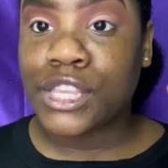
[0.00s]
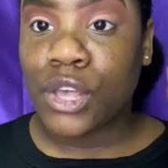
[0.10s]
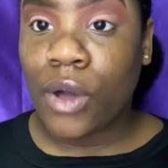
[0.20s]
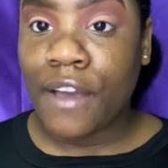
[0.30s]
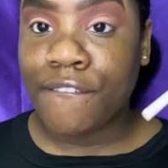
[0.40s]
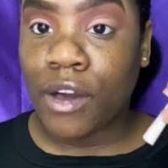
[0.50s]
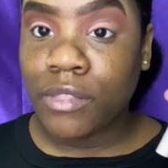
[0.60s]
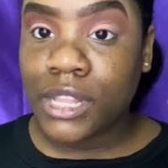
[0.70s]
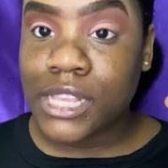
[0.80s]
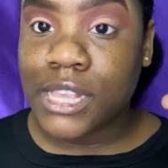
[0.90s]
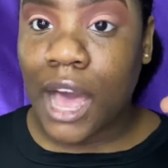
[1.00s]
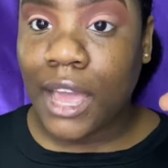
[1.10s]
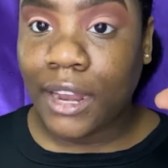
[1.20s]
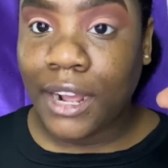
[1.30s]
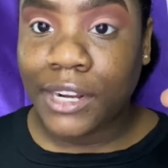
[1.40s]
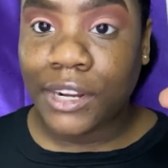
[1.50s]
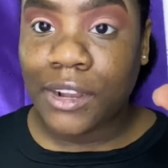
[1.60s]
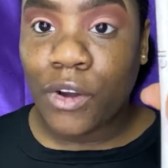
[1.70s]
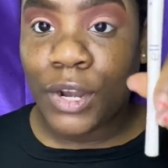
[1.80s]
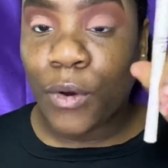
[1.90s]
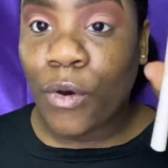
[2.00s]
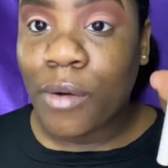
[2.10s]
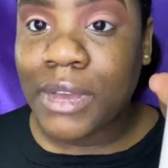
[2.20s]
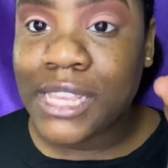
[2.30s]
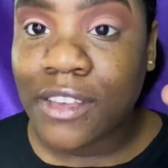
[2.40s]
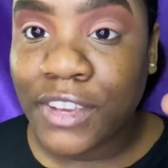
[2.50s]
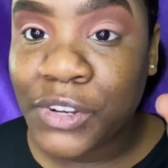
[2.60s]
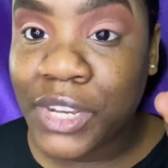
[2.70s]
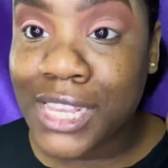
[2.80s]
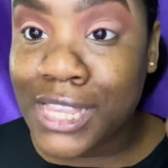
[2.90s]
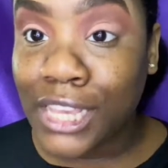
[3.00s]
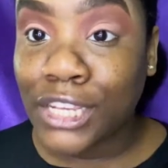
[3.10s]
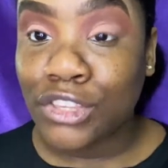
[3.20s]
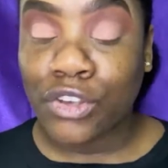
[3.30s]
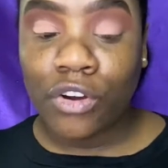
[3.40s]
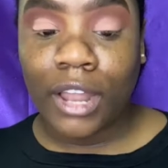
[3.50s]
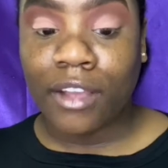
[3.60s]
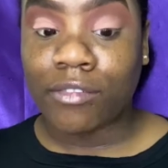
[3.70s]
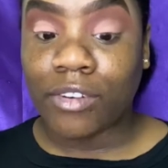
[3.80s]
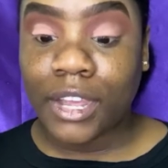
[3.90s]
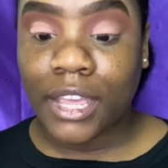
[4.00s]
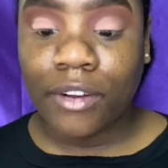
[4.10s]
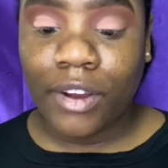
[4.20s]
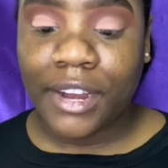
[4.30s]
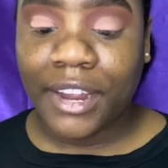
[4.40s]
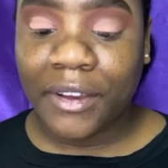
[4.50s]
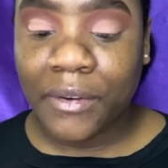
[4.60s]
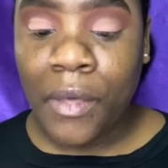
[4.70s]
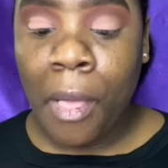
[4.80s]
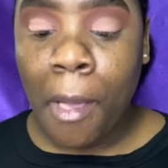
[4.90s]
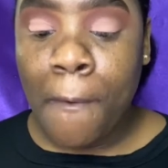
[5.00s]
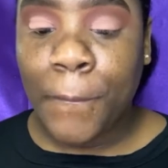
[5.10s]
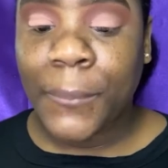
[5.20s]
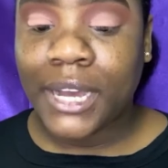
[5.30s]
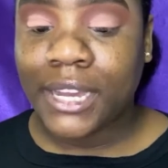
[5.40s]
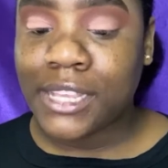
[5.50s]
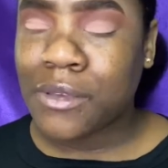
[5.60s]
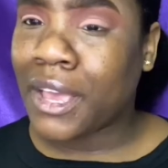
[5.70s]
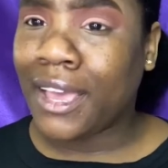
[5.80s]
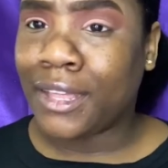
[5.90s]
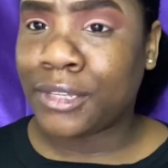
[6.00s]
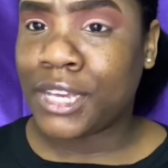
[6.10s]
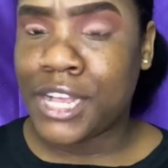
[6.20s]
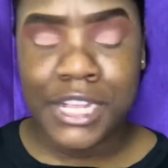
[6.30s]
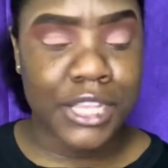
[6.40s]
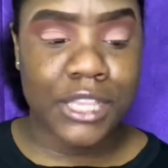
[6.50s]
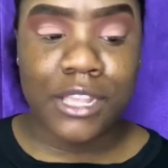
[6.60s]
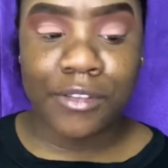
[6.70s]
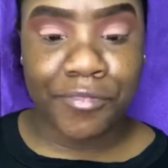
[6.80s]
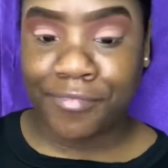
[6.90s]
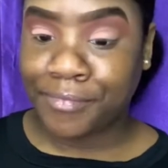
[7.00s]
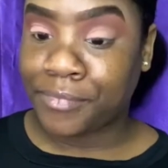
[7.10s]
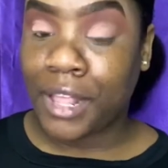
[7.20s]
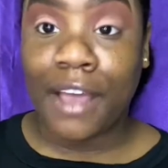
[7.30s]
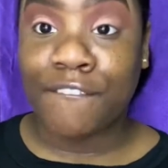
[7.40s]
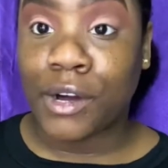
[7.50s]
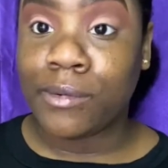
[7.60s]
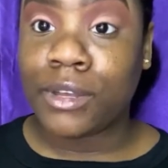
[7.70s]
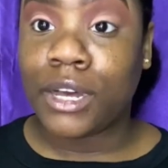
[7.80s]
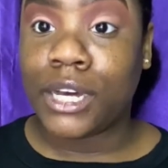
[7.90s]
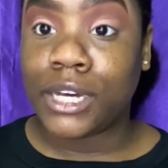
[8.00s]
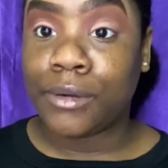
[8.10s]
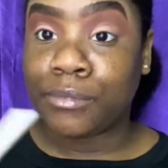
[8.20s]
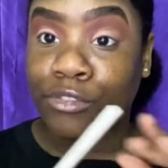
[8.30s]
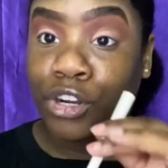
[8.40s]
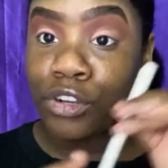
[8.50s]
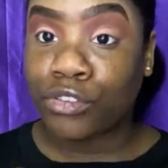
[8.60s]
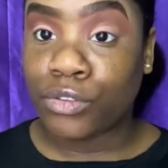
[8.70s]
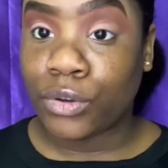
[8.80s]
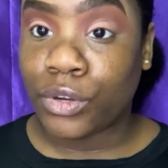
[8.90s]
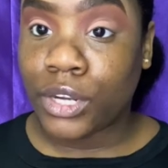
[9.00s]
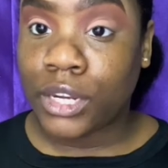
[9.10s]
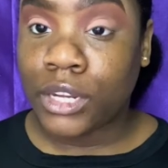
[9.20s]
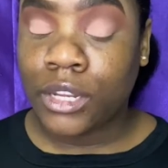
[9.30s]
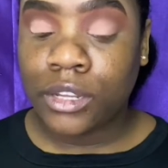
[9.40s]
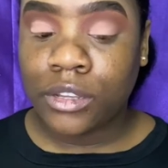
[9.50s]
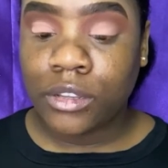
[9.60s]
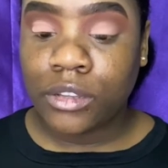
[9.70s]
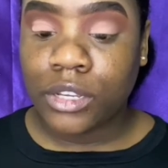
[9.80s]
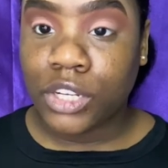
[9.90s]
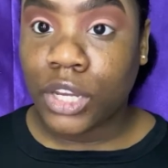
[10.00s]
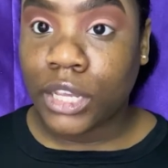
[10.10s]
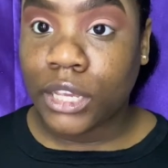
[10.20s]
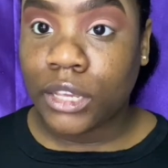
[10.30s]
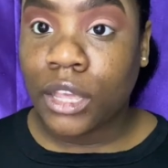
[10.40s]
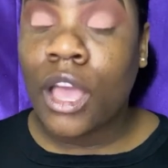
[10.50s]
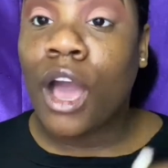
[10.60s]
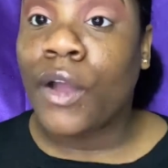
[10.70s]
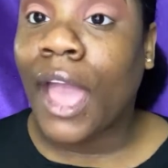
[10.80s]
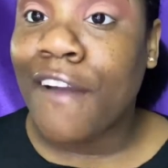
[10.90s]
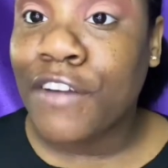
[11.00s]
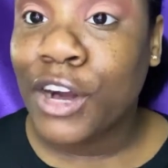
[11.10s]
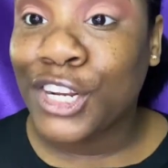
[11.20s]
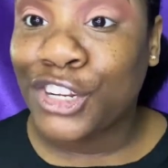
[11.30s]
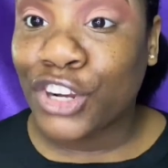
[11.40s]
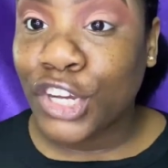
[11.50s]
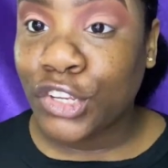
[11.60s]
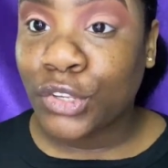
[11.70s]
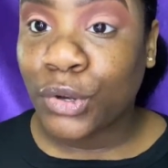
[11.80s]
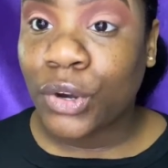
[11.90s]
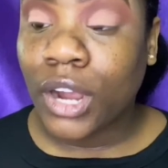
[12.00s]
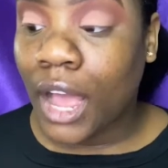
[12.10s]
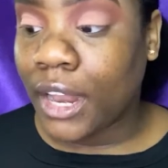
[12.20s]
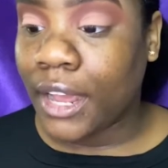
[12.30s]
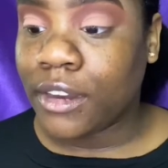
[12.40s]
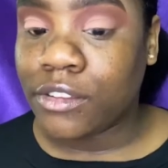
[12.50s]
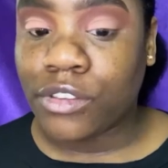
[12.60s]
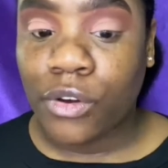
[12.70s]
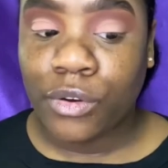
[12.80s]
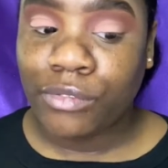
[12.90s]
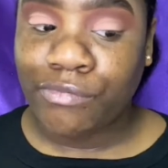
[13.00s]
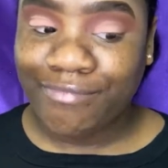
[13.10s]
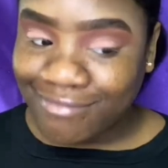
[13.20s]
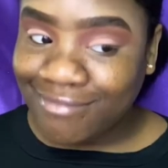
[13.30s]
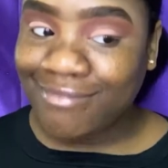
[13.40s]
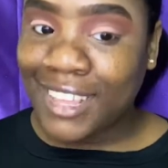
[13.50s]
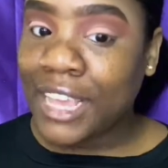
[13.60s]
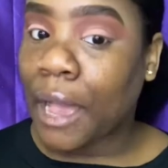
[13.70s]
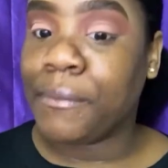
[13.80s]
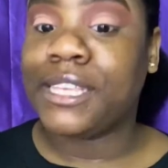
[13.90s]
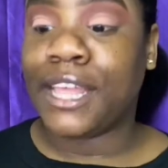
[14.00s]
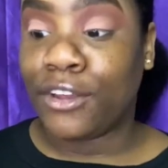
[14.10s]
so I found this eyeliner on all my stuff. As you can see, it's so like rugged right now, but it's okay because I found a drugstore. It's shaking. Okay, I found a drugstore eyeliner, so I'm staying